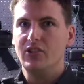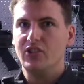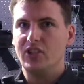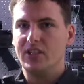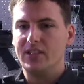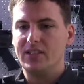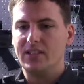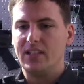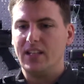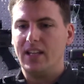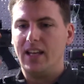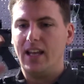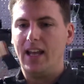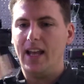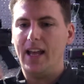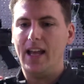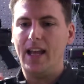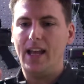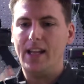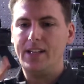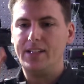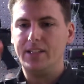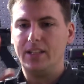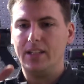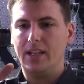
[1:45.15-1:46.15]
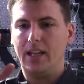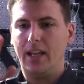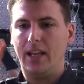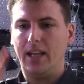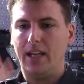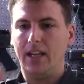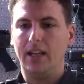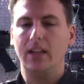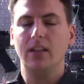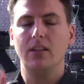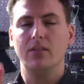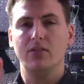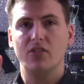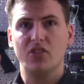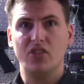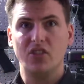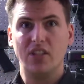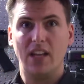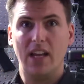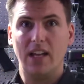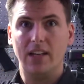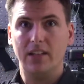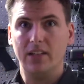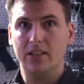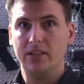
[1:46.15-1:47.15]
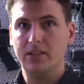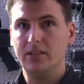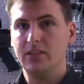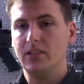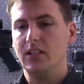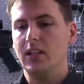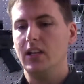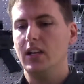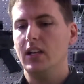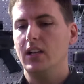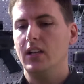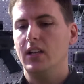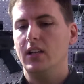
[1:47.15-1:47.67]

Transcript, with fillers: just add a standard